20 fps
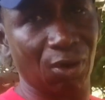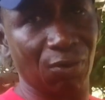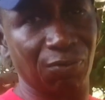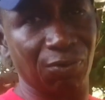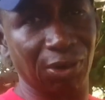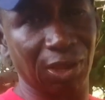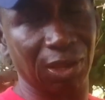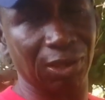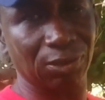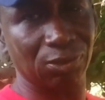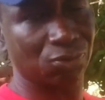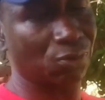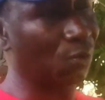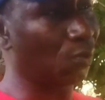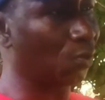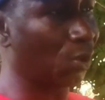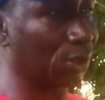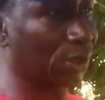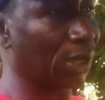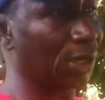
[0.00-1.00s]
of rain, so
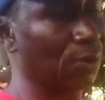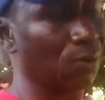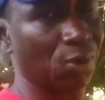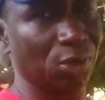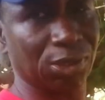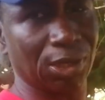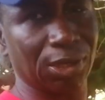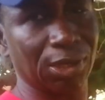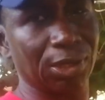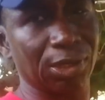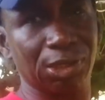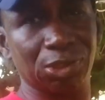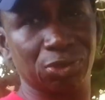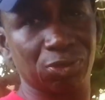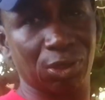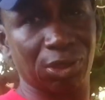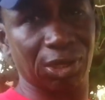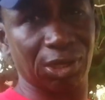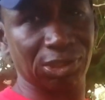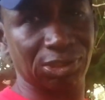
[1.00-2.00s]
watering is
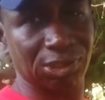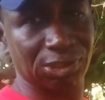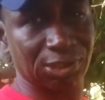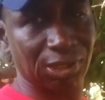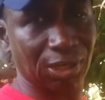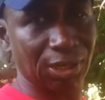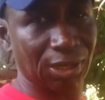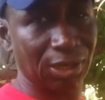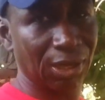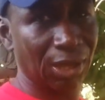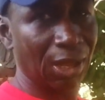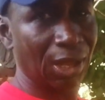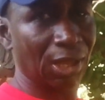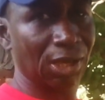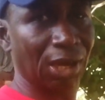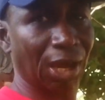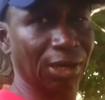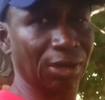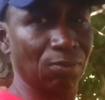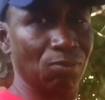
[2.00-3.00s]
not necessary,
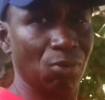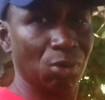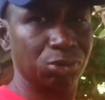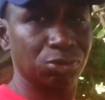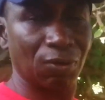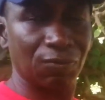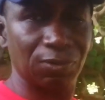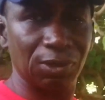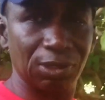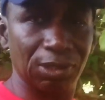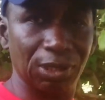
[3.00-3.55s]
and most of the